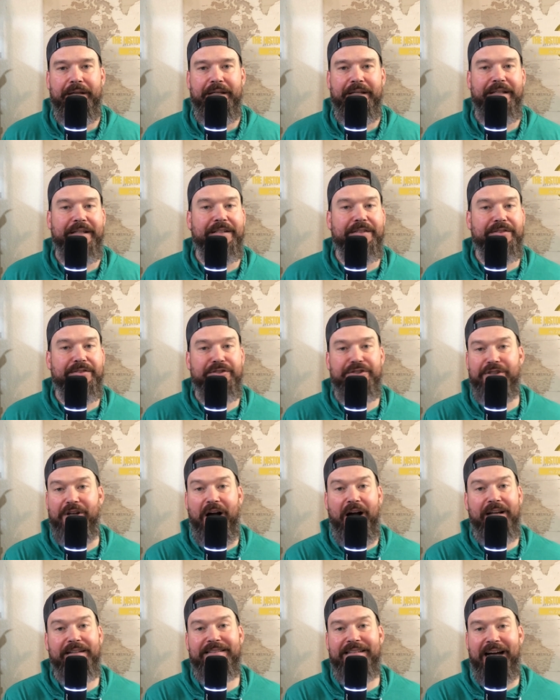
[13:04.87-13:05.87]
Is
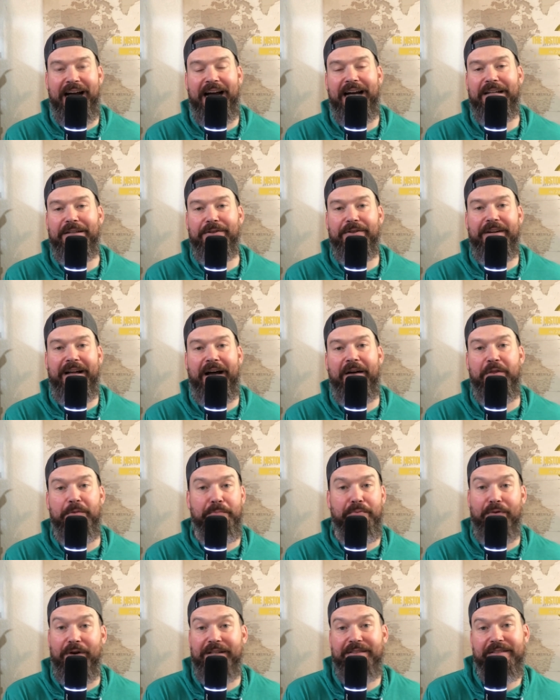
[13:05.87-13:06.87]
John Tyler now the
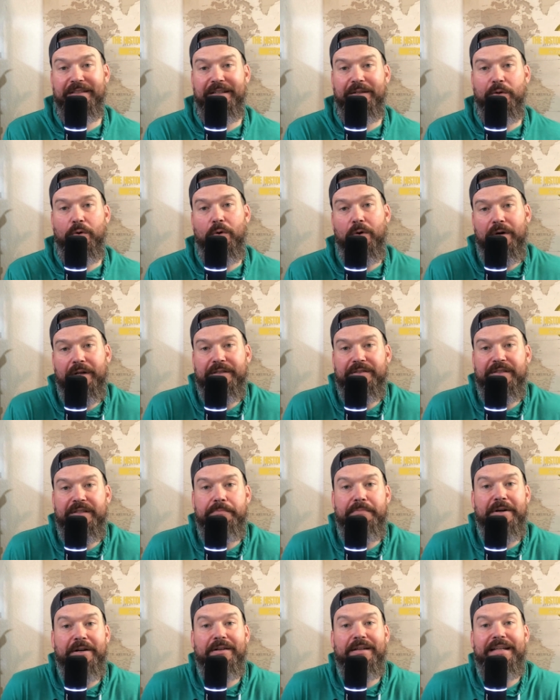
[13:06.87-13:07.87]
president, or is he
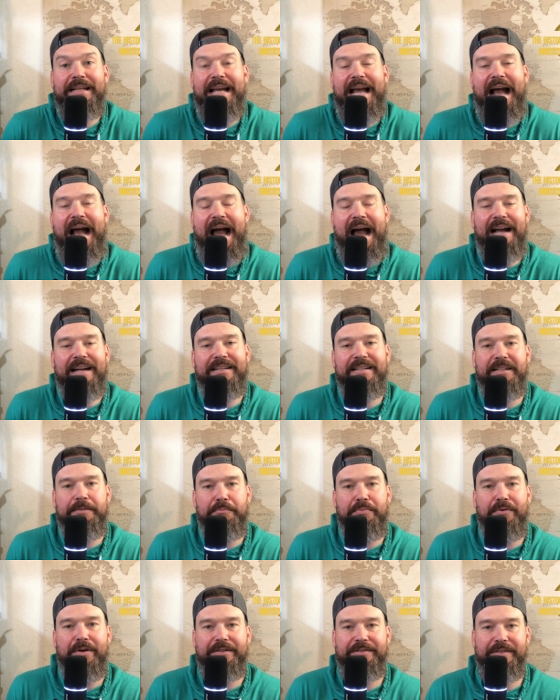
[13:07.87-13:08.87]
merely acting
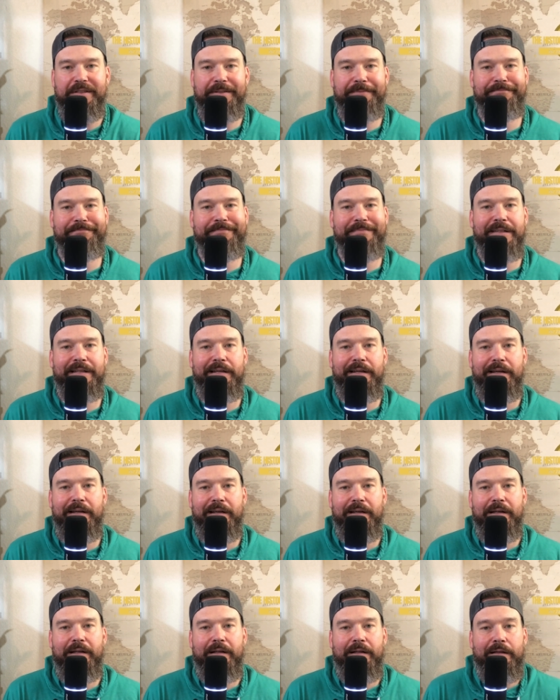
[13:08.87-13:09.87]
president?
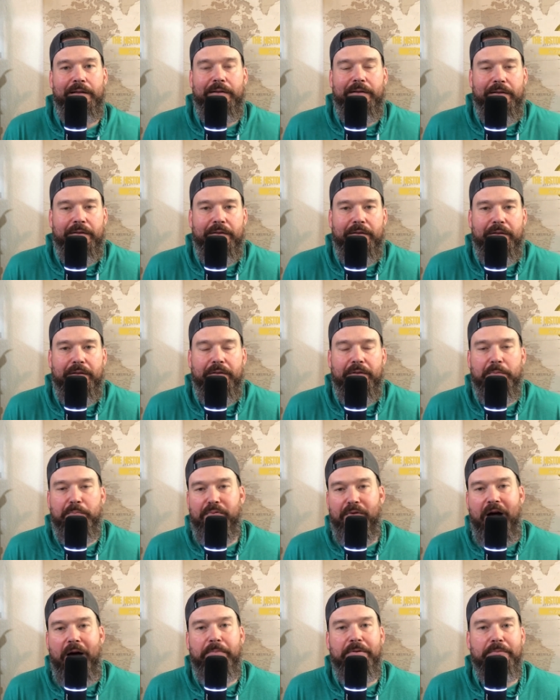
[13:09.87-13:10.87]
The
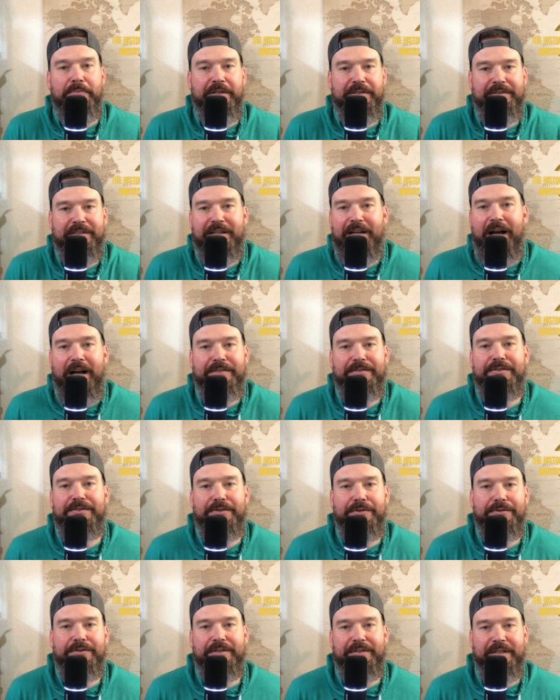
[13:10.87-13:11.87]
problem is the
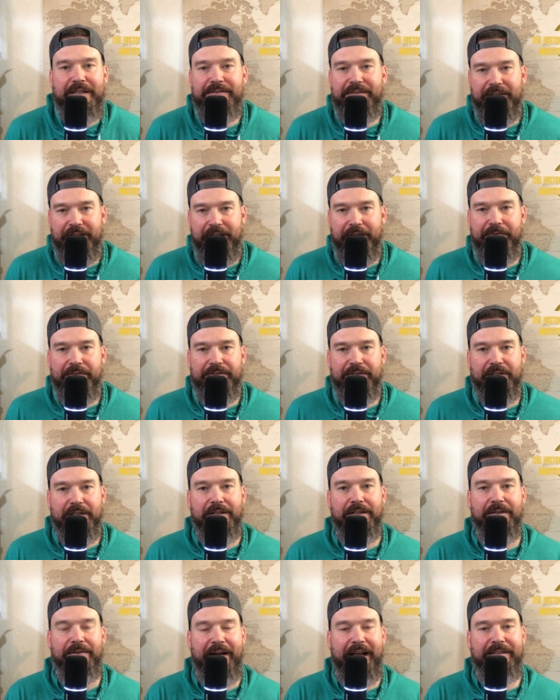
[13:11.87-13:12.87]
Constitution doesn't give us a
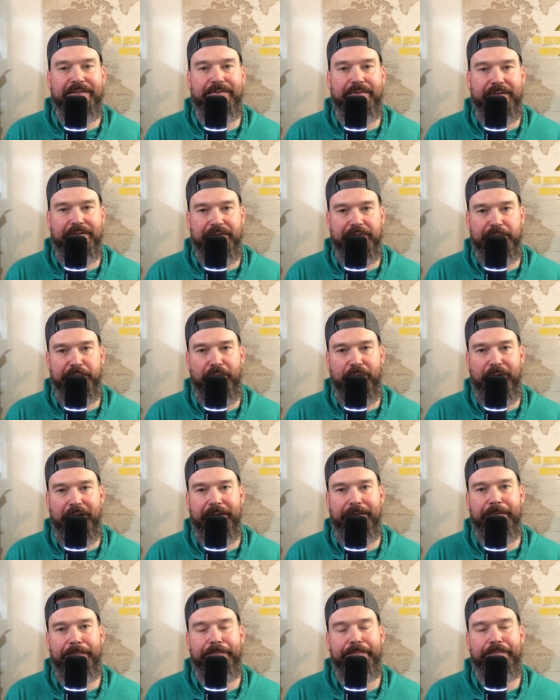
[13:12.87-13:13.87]
clear answer at this point.